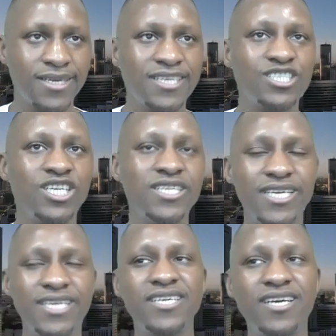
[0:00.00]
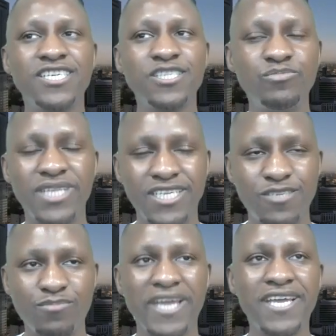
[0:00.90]
She needs a husband
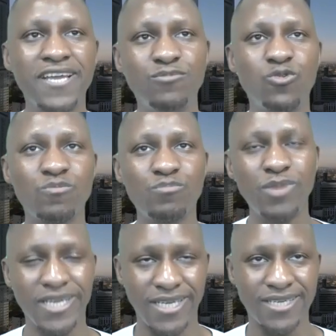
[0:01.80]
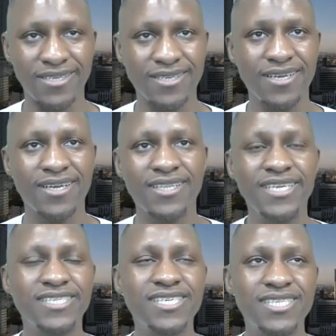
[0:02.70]
that's making more money.
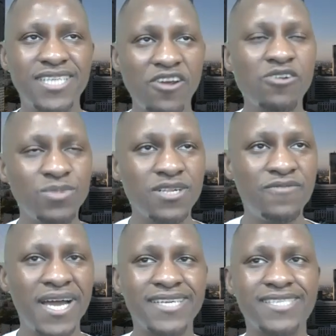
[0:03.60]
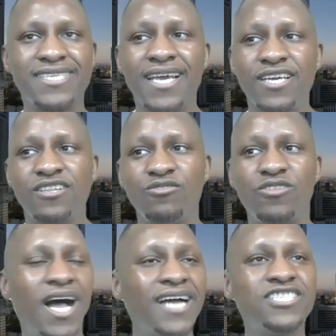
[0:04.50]
This is terrible advice.
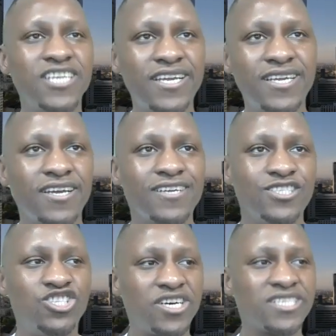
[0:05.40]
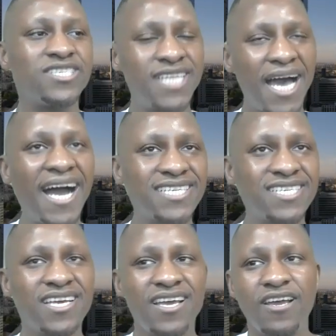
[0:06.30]
Logic does
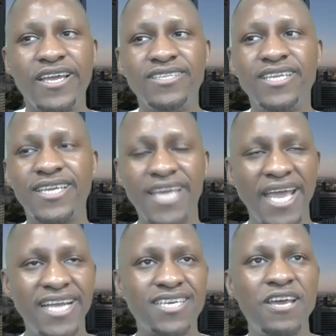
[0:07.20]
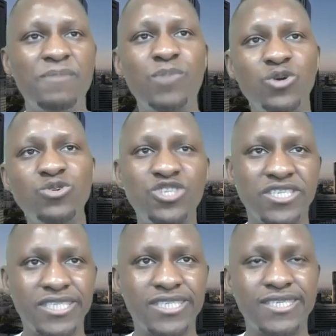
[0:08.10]
not negate
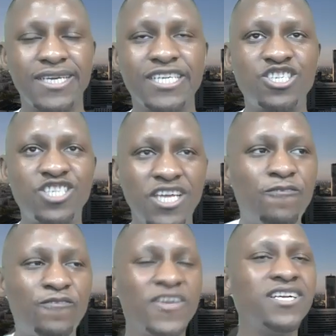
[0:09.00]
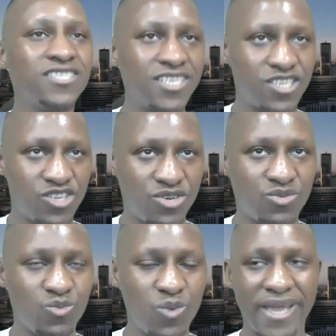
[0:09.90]
emotions. She feels a
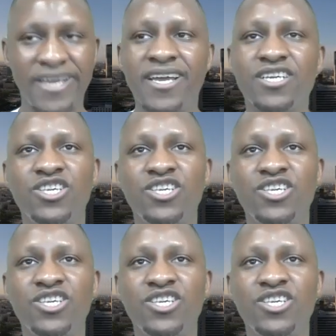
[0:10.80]
certain way.